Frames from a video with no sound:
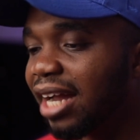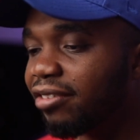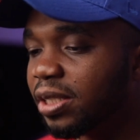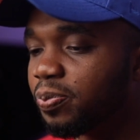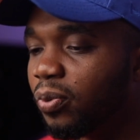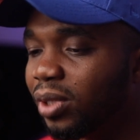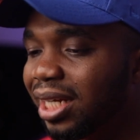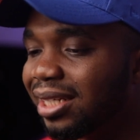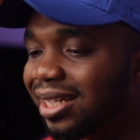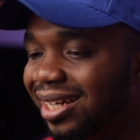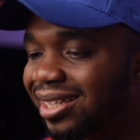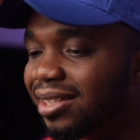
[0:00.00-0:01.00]
I
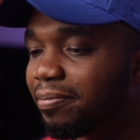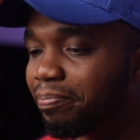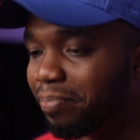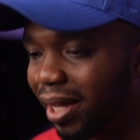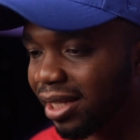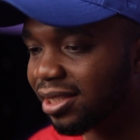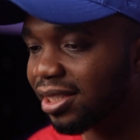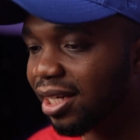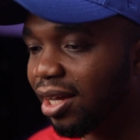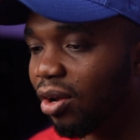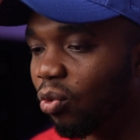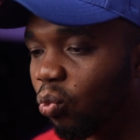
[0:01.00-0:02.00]
responded in the best
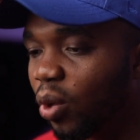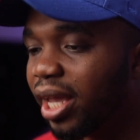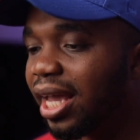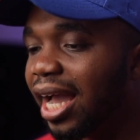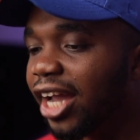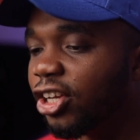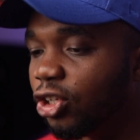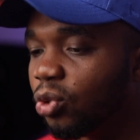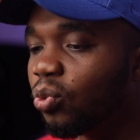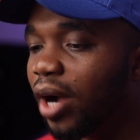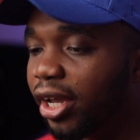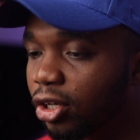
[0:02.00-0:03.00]
way I
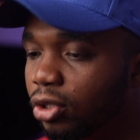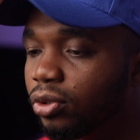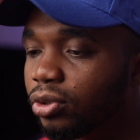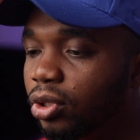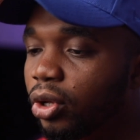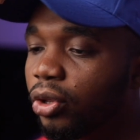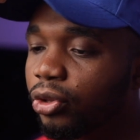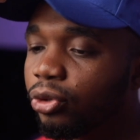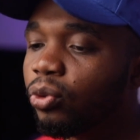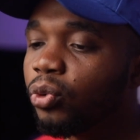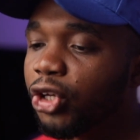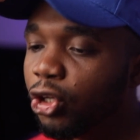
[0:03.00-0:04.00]
knew I could,
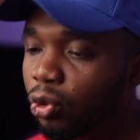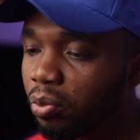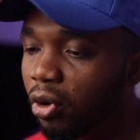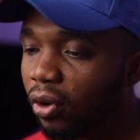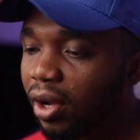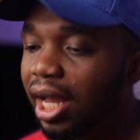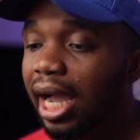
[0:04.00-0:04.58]
through humor,